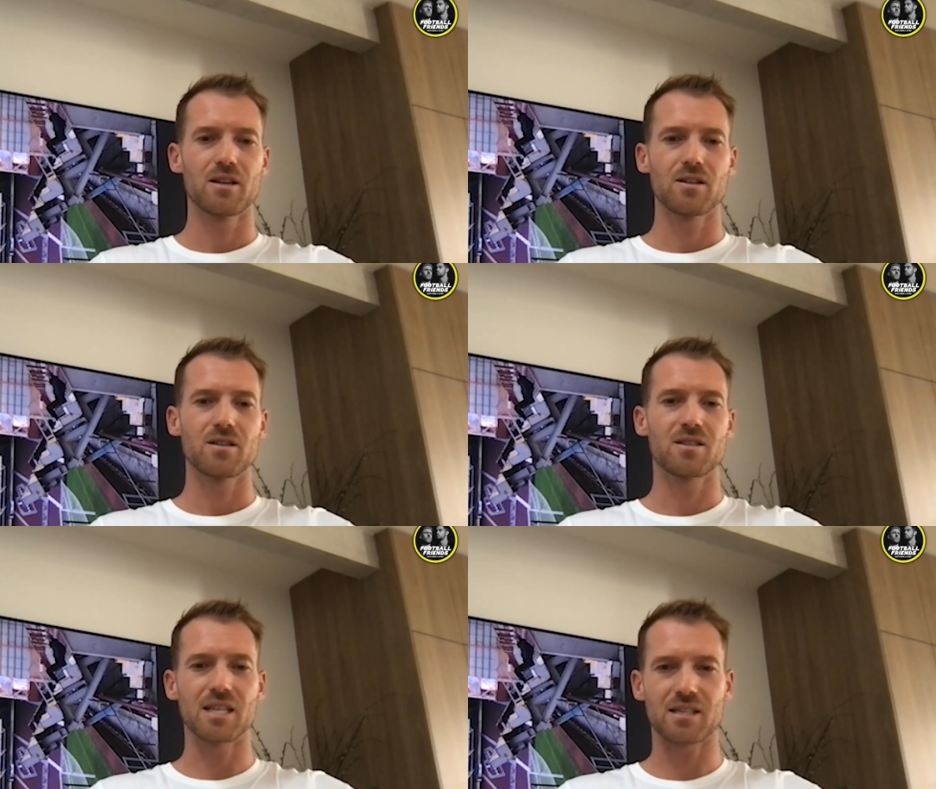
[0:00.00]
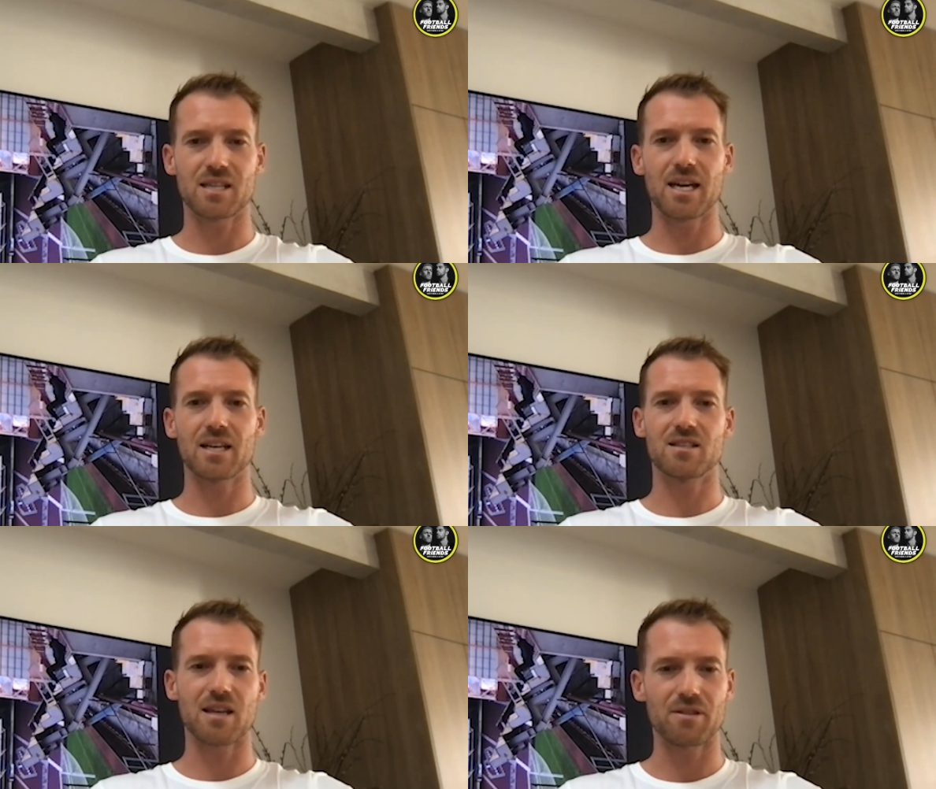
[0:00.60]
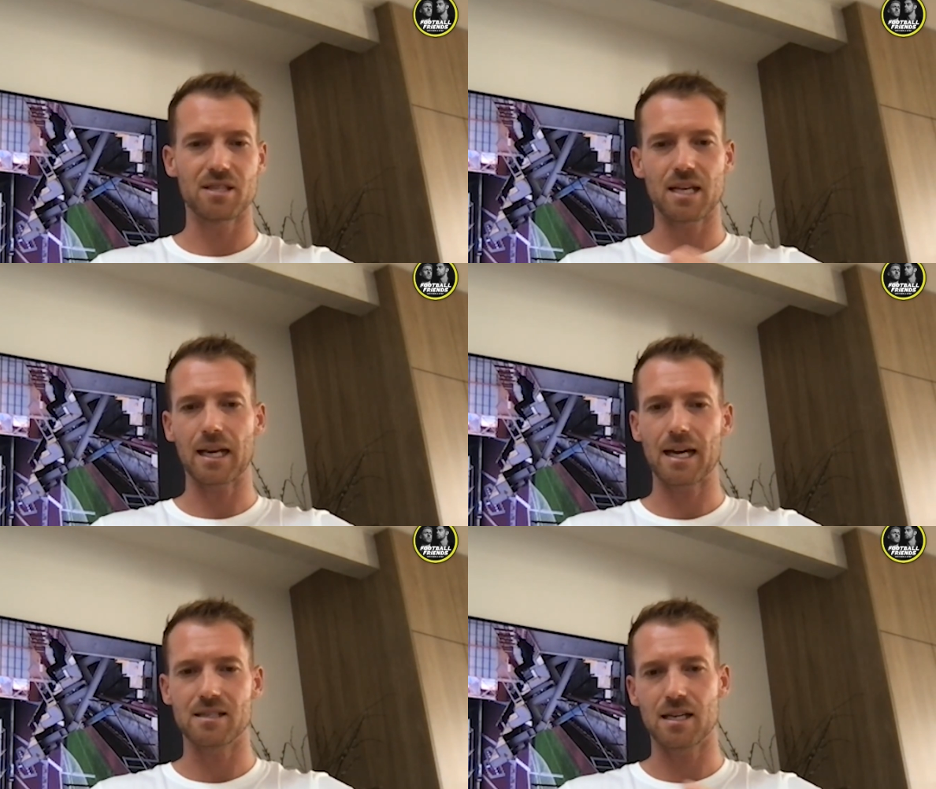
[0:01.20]
16, 17,
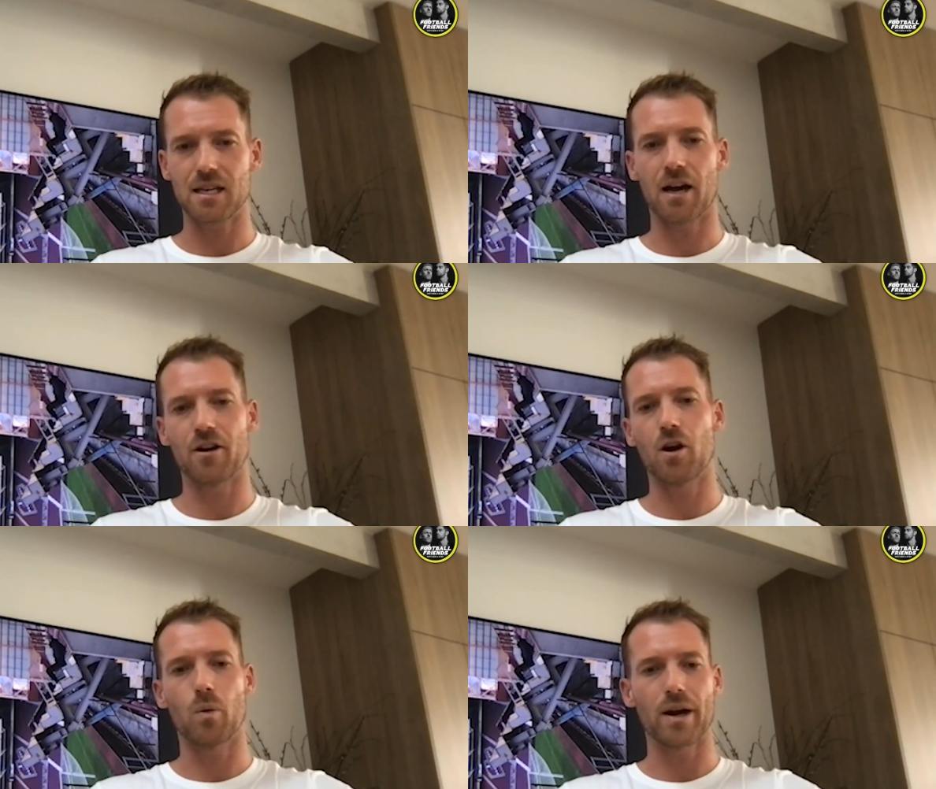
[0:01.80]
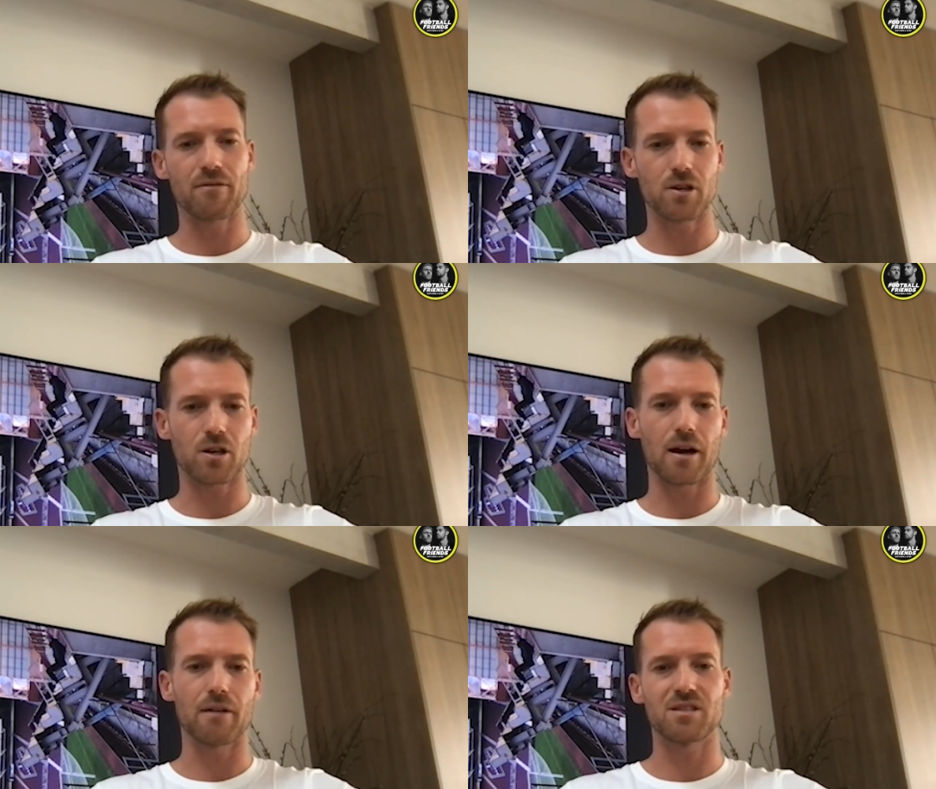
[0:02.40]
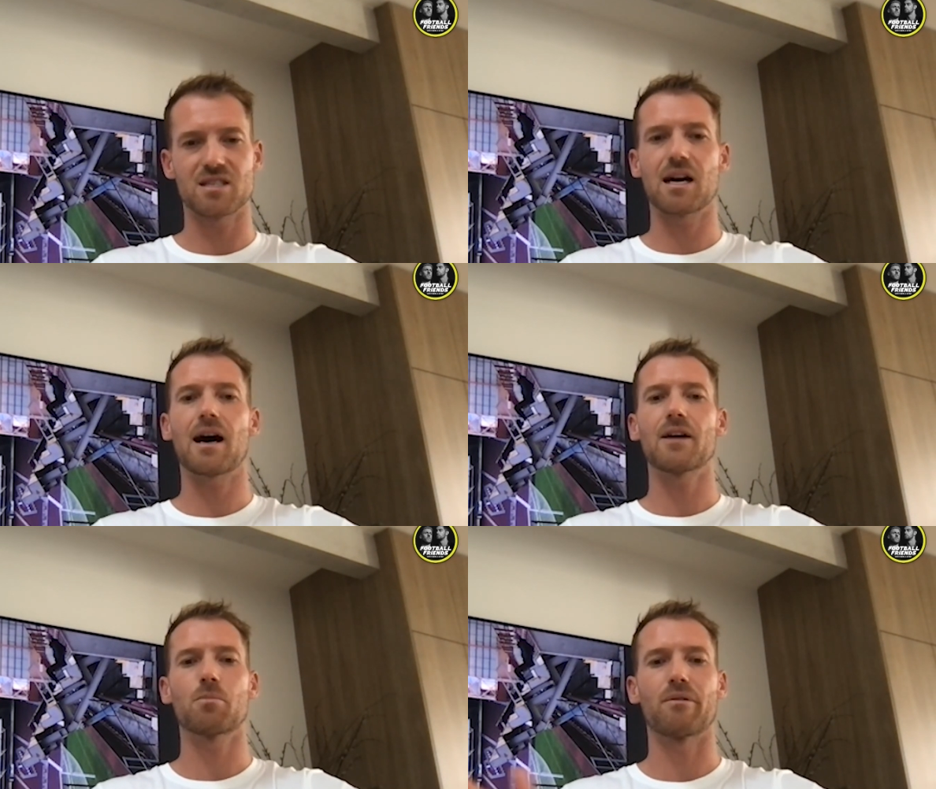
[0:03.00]
18, I don't know, whenever you kind of
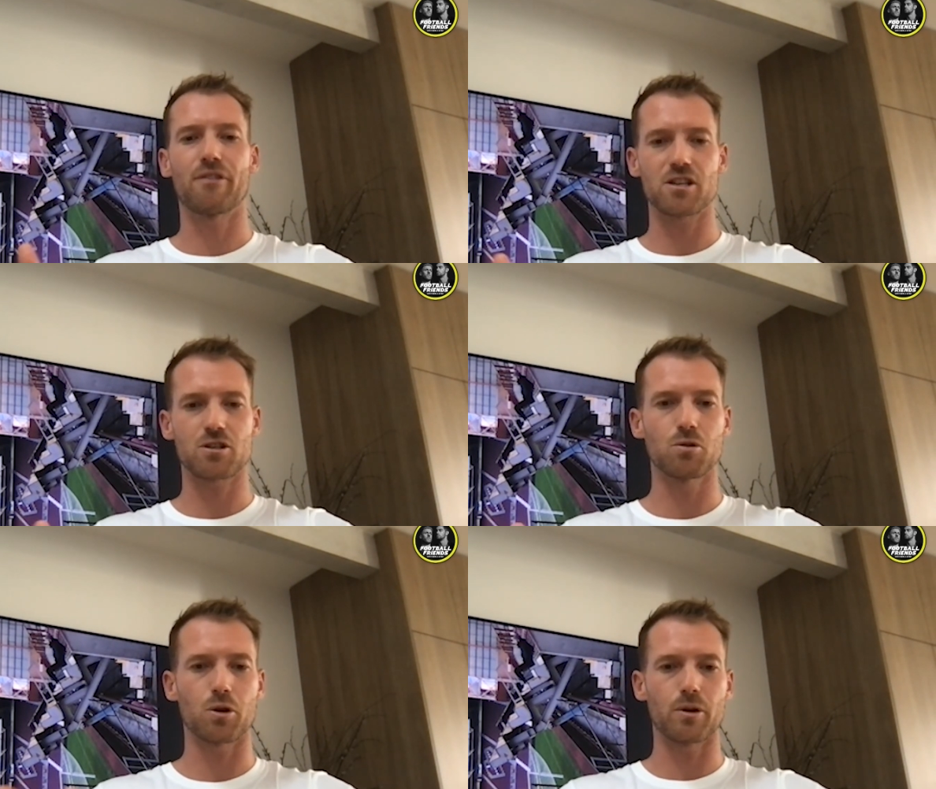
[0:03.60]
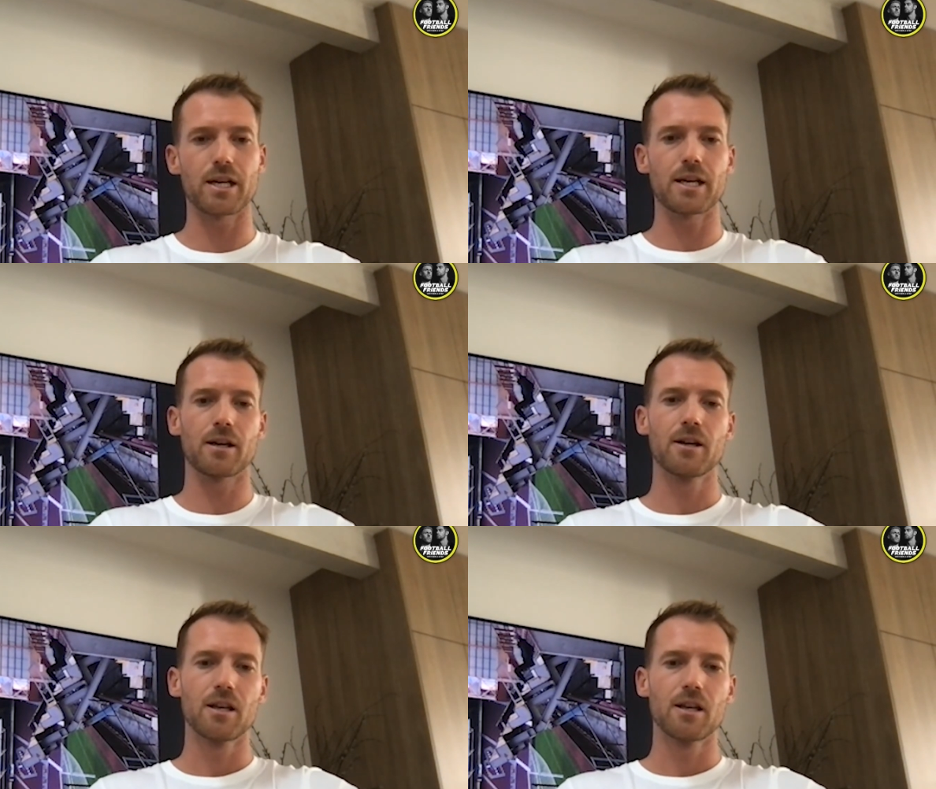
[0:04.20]
start your professional career.